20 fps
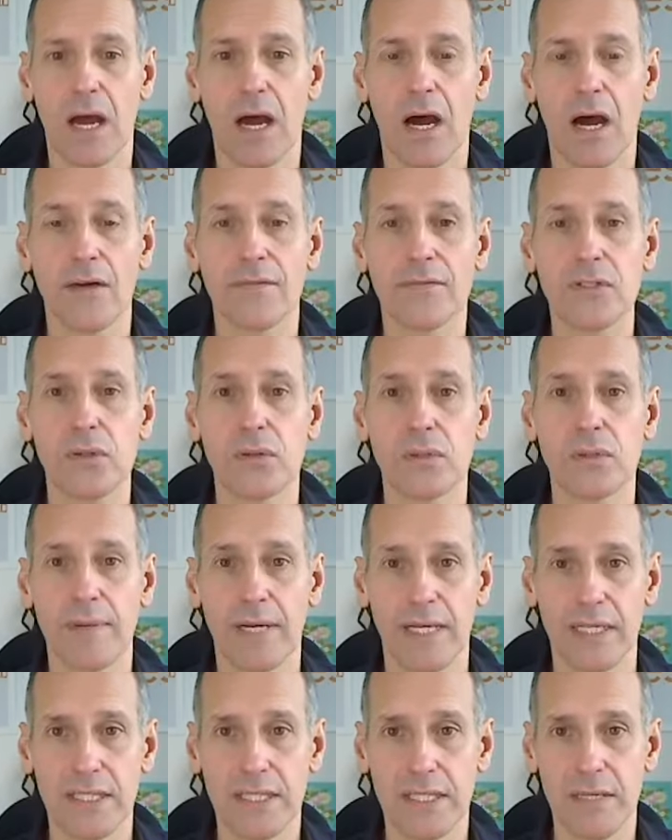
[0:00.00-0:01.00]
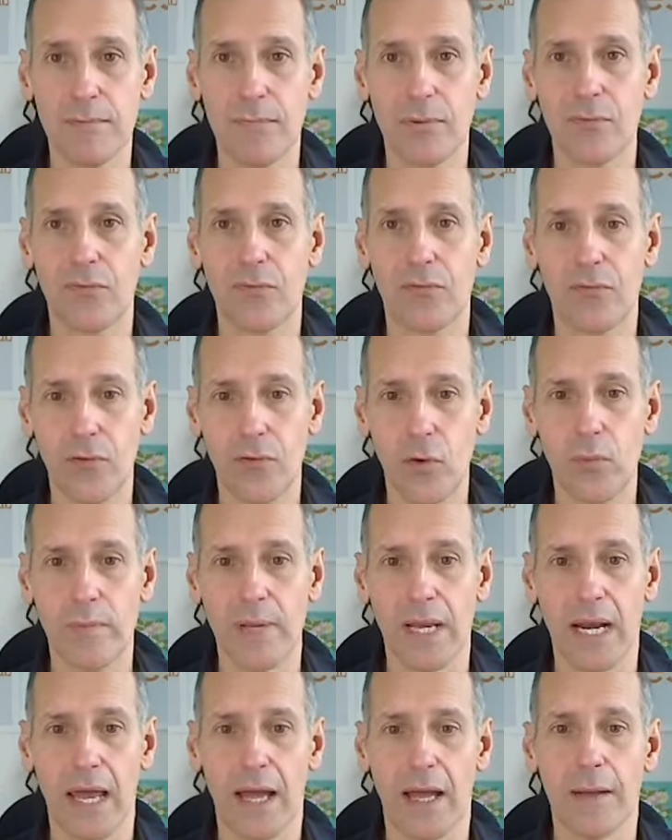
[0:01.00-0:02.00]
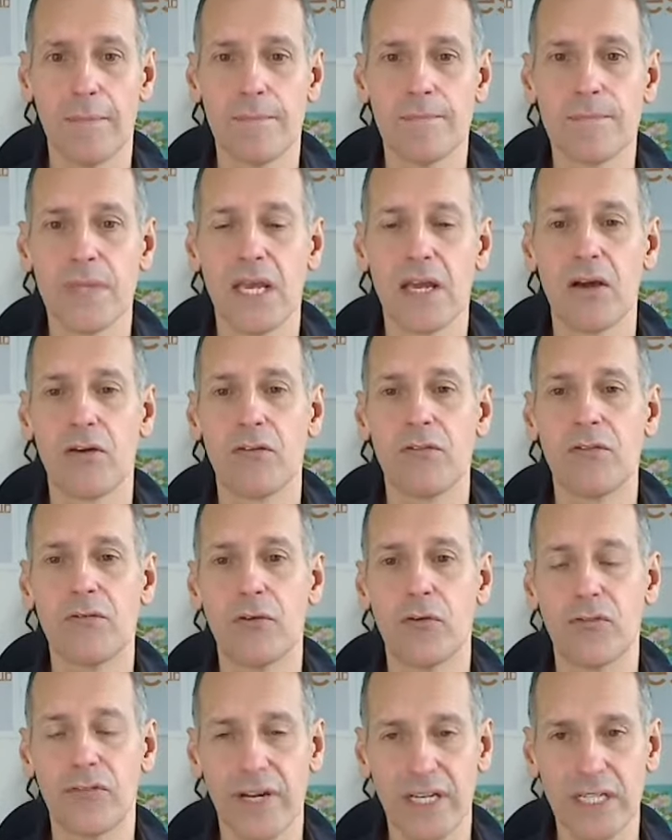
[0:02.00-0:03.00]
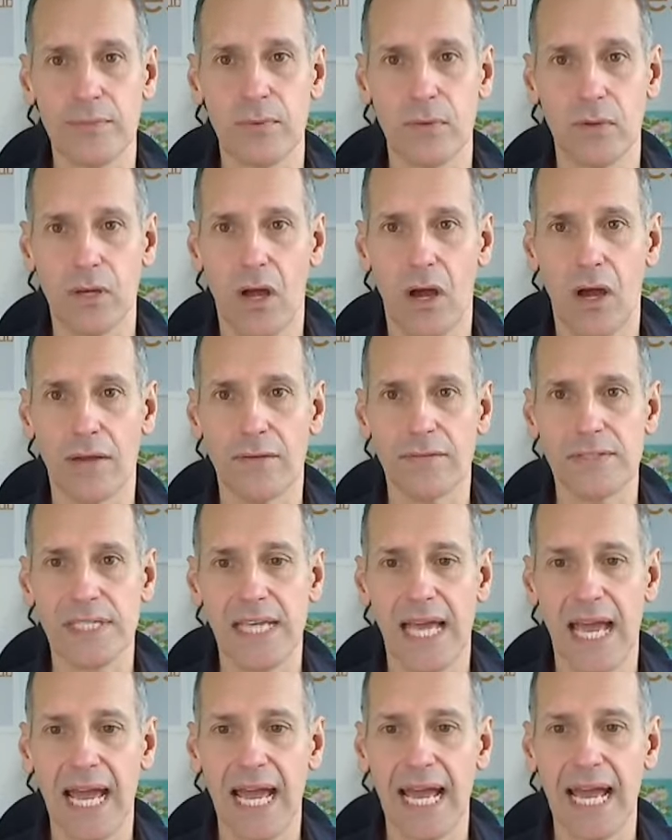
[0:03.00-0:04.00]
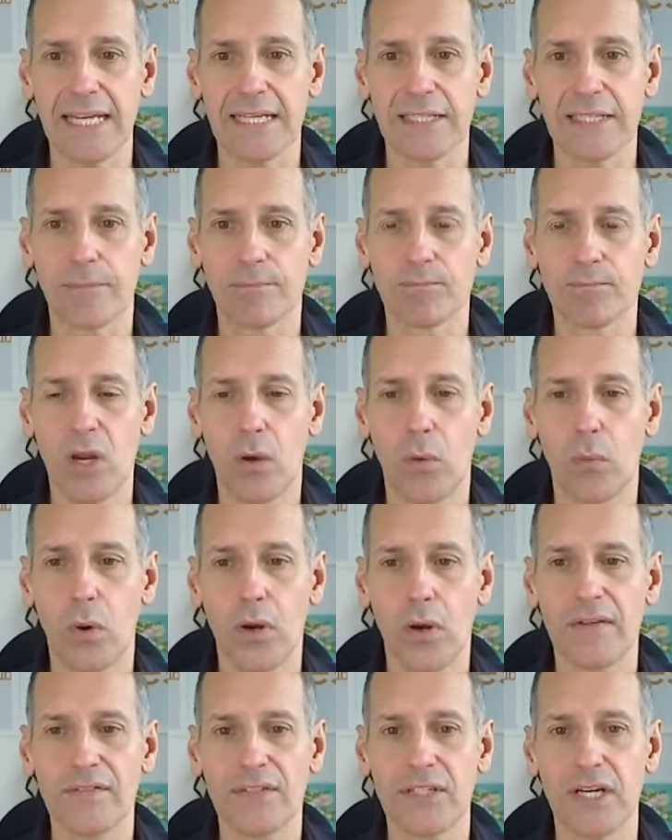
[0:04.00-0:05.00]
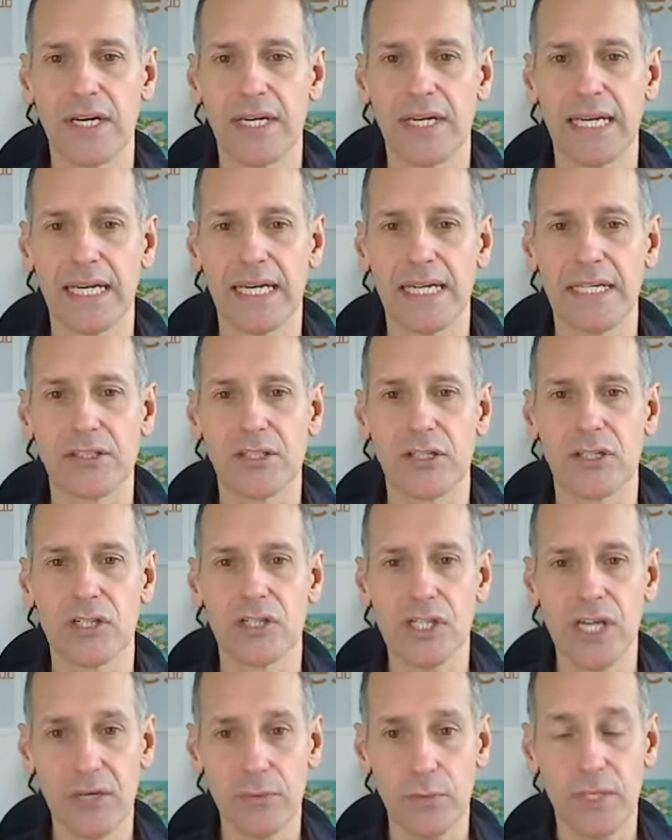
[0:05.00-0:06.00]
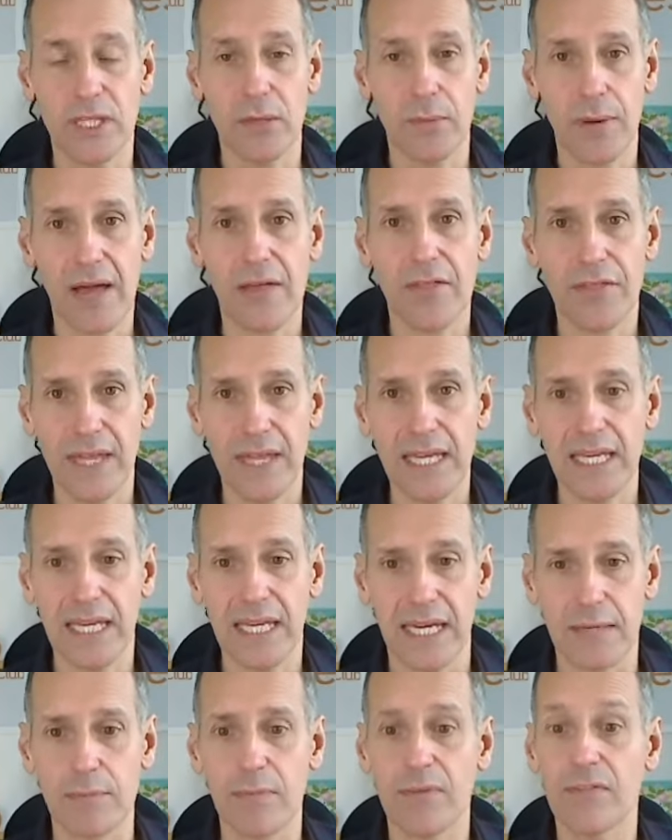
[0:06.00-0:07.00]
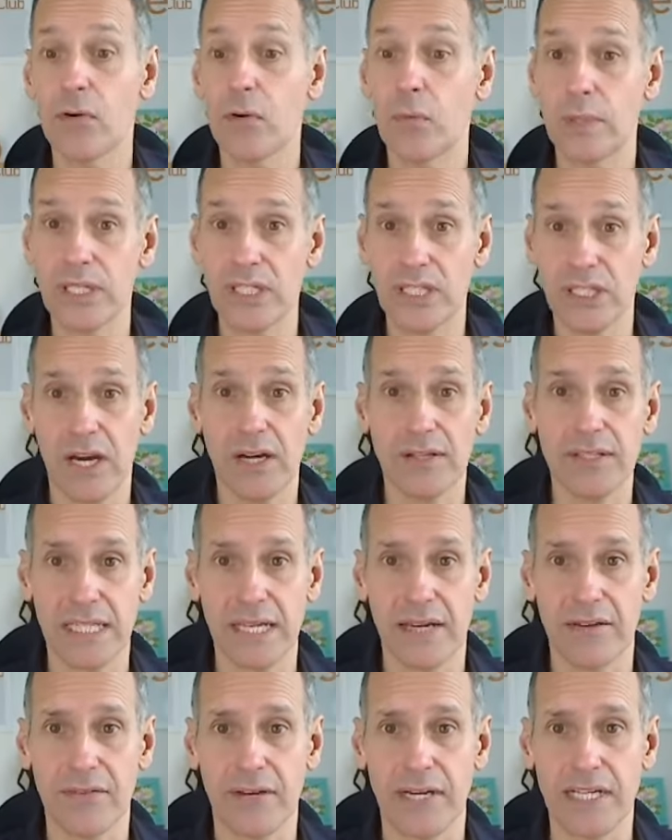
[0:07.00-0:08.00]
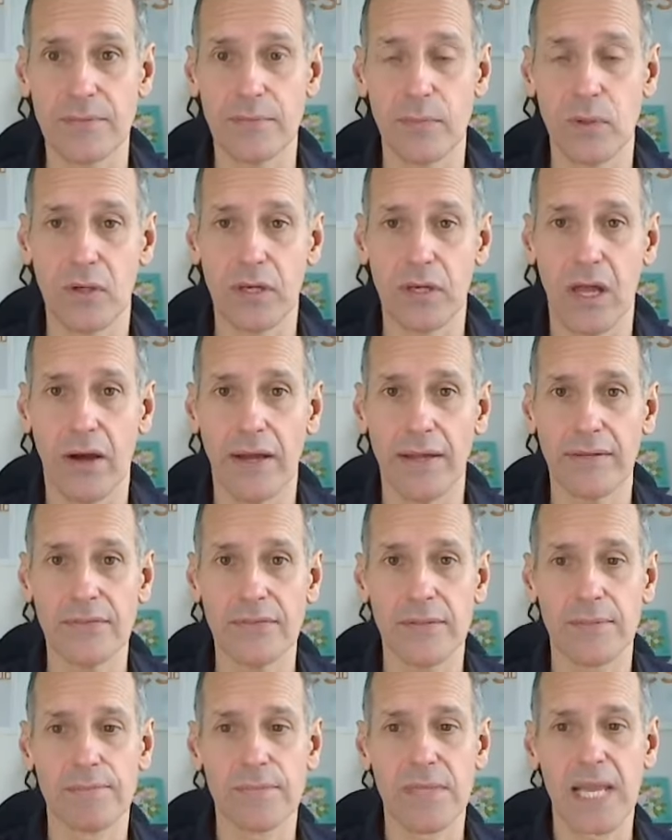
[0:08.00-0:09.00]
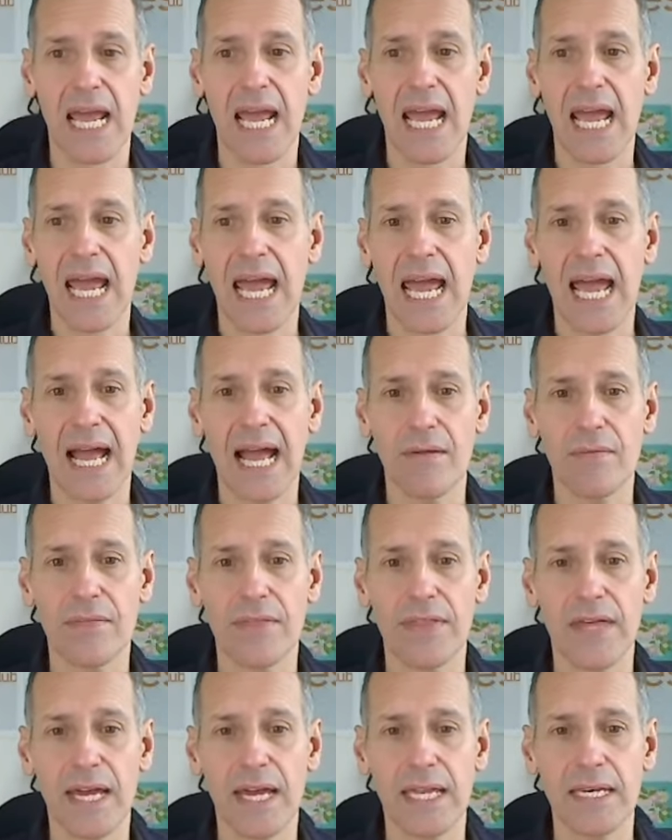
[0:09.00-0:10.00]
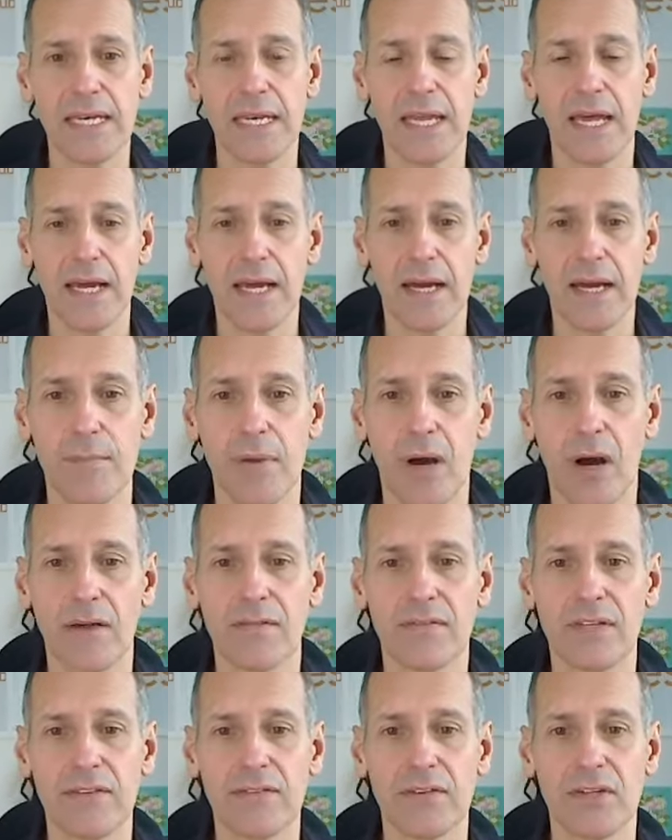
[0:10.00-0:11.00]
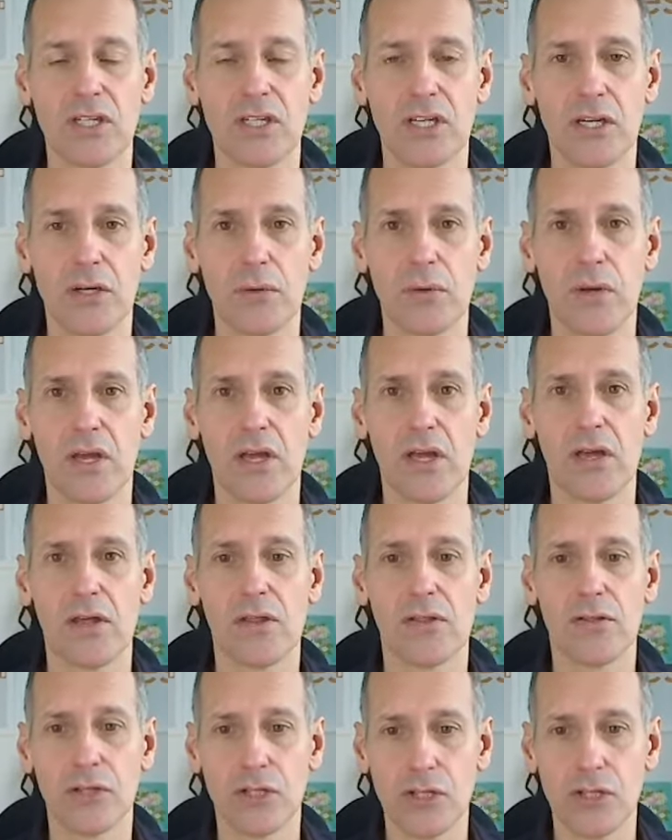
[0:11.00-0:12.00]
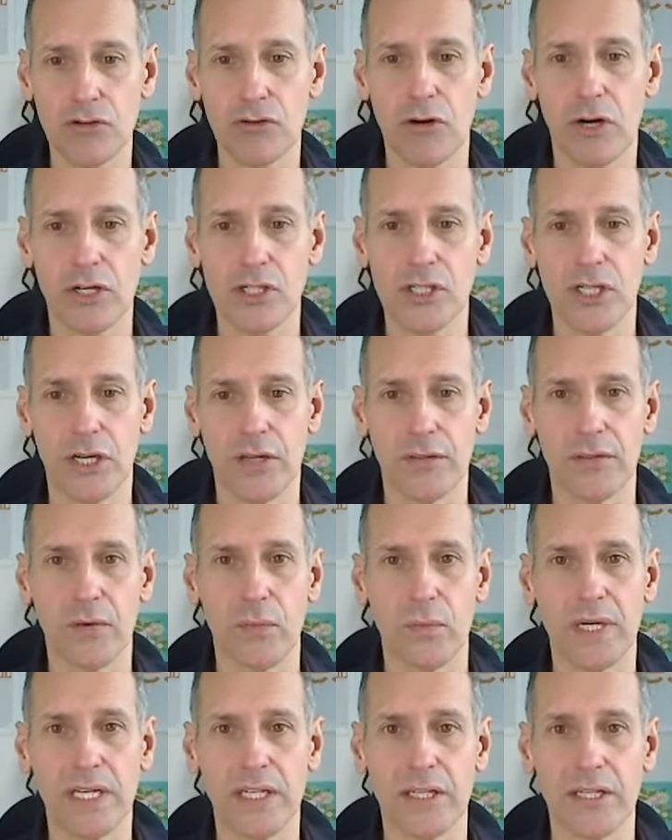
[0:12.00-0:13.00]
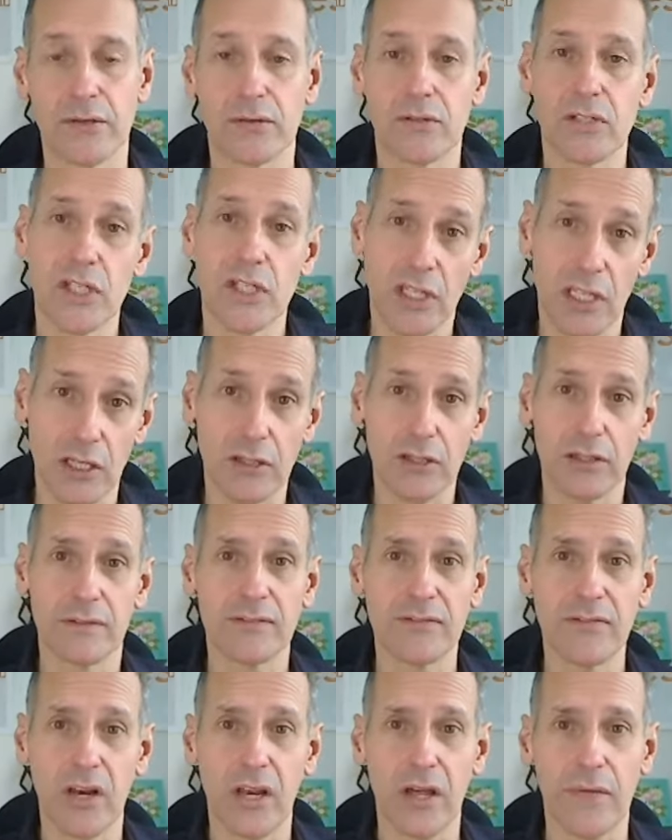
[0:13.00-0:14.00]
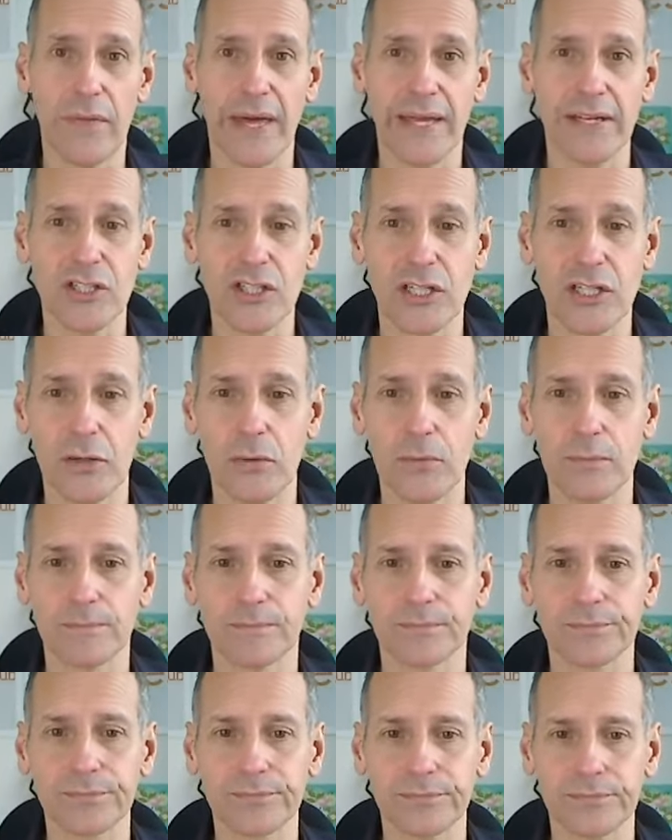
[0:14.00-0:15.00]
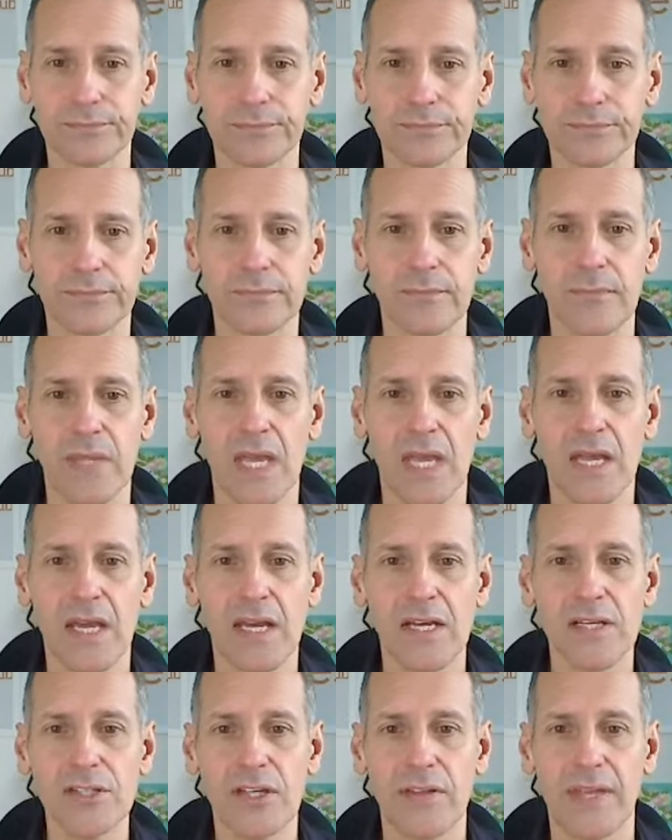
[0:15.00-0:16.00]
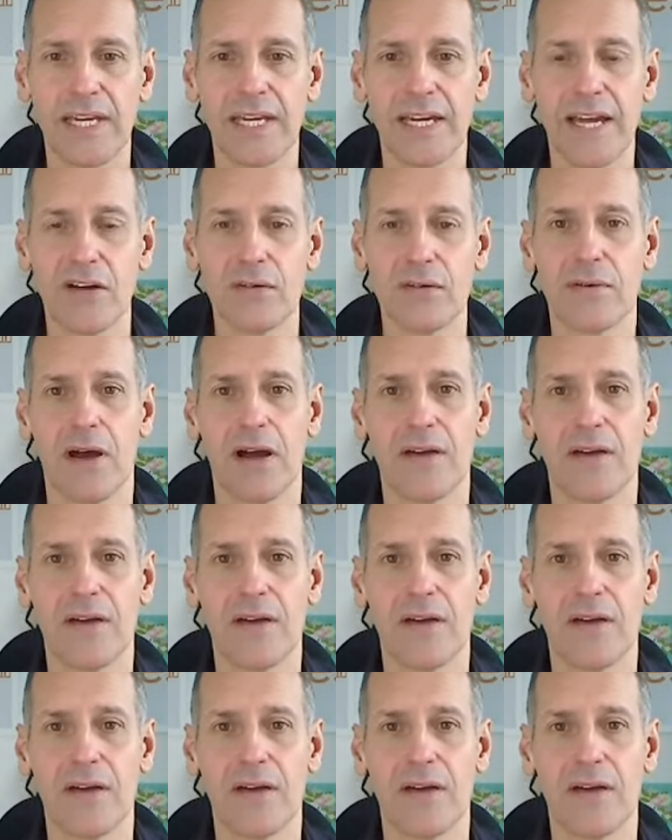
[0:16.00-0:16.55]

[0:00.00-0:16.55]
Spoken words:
I've talked about a simple formula for Facebook Lives, and what I've done is shared with you our thinking before we started our Facebook Lives, and then I've given you the structure that we use so that you can follow that too. So there you go.